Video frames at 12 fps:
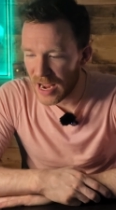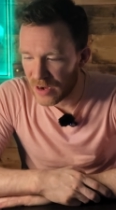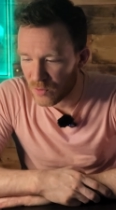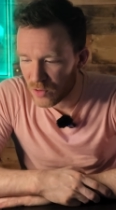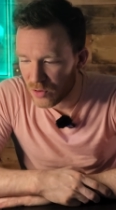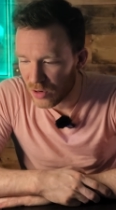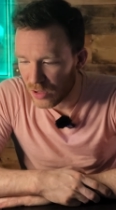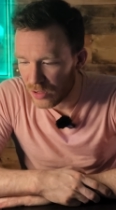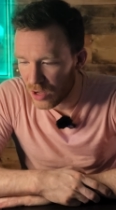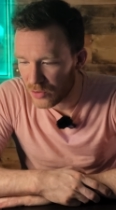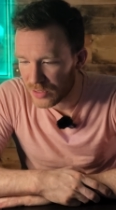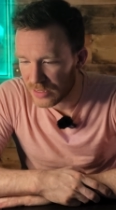it real
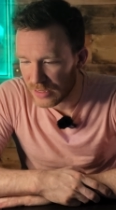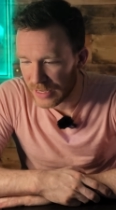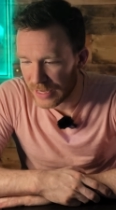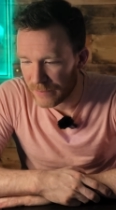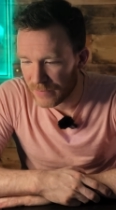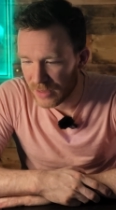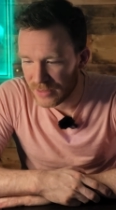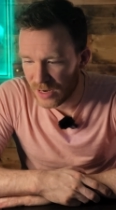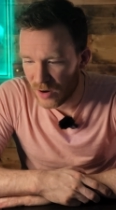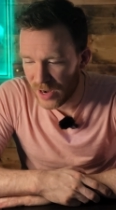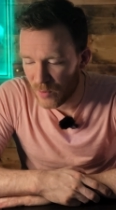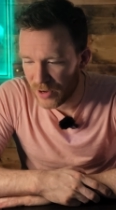closely, it's like,
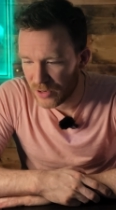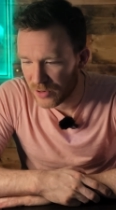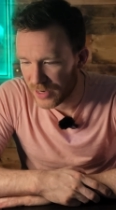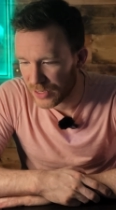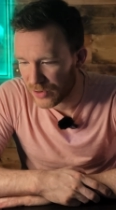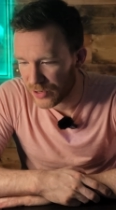okay, what are you trying to do?